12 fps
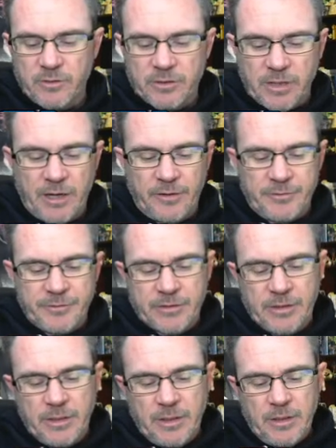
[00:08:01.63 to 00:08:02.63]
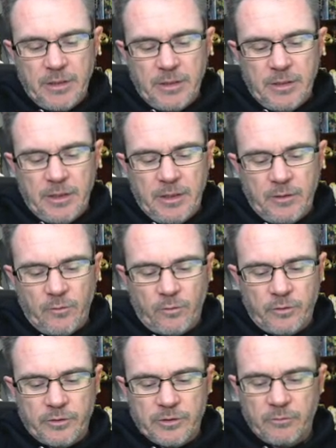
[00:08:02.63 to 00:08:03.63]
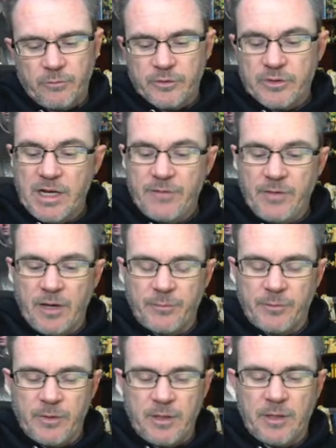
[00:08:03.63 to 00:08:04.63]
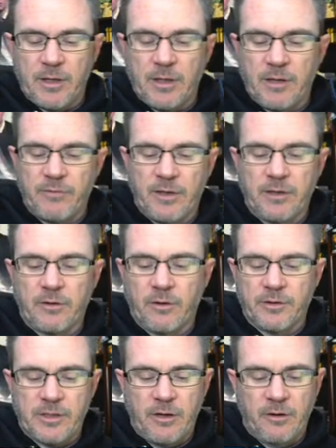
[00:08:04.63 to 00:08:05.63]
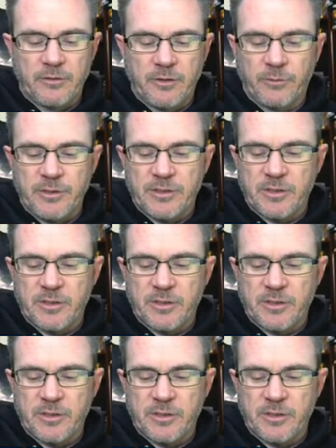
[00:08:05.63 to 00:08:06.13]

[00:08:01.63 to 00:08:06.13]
tiles in order to we're saving up the uh, event currency. Here's no reason to